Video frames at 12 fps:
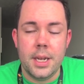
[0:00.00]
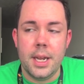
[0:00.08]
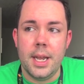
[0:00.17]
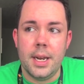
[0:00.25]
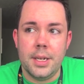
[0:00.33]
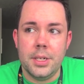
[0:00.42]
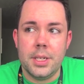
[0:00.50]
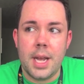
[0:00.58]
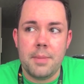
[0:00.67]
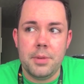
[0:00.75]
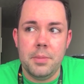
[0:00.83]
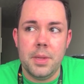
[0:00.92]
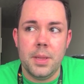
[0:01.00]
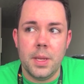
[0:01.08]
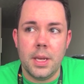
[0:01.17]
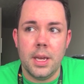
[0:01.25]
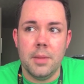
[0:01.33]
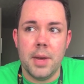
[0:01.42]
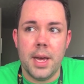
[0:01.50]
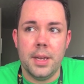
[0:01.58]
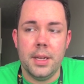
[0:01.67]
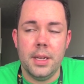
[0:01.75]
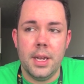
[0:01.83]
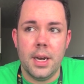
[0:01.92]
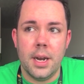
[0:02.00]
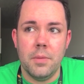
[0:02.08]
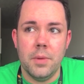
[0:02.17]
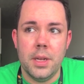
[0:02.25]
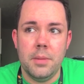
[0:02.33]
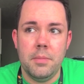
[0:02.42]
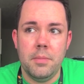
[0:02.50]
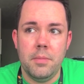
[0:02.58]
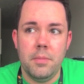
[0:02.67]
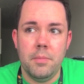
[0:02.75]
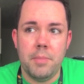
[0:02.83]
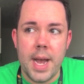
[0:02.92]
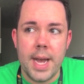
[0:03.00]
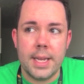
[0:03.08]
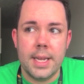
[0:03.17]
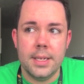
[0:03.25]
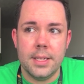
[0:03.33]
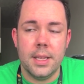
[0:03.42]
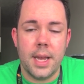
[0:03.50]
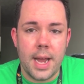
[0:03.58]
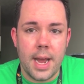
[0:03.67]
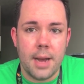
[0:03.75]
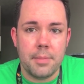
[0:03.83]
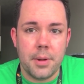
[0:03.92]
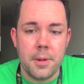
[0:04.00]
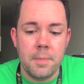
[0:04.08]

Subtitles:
and I just happened to be thinking about it, and I went back into the app,